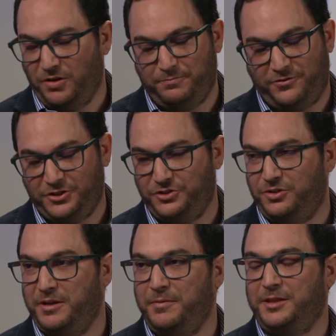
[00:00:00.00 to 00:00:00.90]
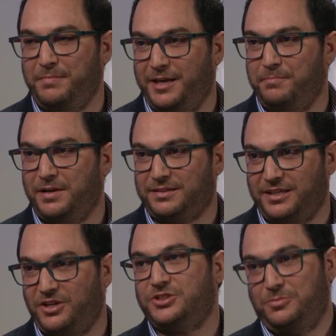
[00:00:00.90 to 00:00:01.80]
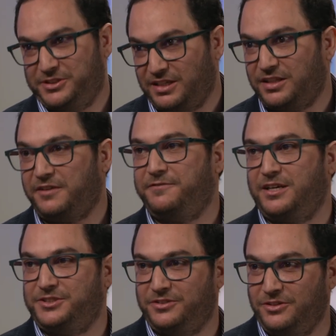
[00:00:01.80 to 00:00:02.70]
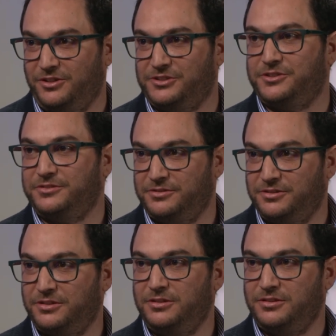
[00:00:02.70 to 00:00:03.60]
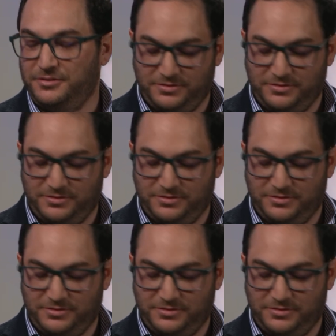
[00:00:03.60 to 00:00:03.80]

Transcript: for sure may impact the customer satisfaction Yes, also. exactly